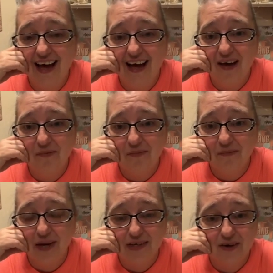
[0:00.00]

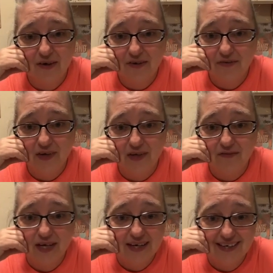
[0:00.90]
My daughter
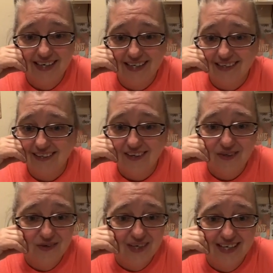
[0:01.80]
felt very
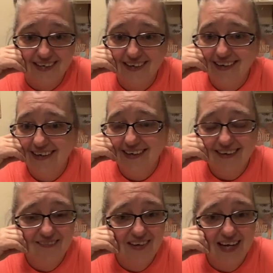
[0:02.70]
included,
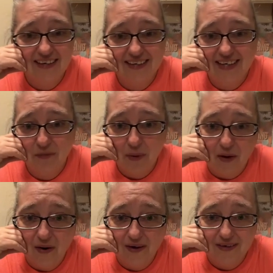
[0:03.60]
very a
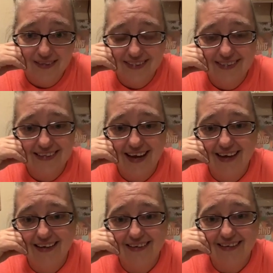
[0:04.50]
part,
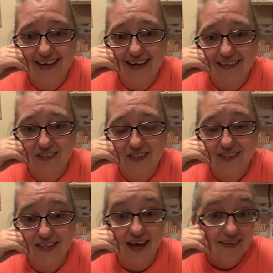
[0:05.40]
and
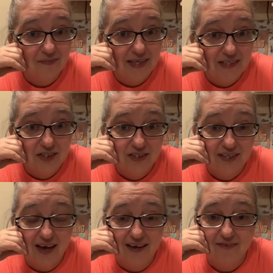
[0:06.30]
she's like me.
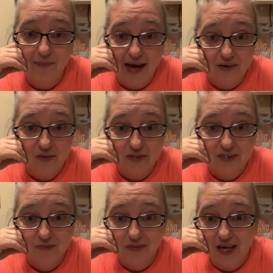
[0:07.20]
She's kind of
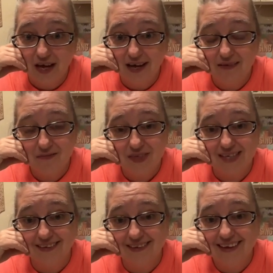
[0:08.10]
backwards
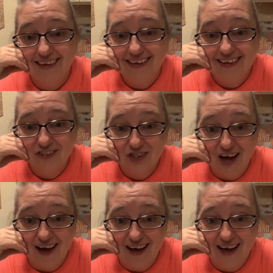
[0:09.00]
sometimes and
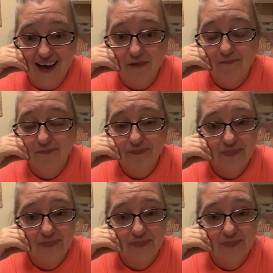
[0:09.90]
shy,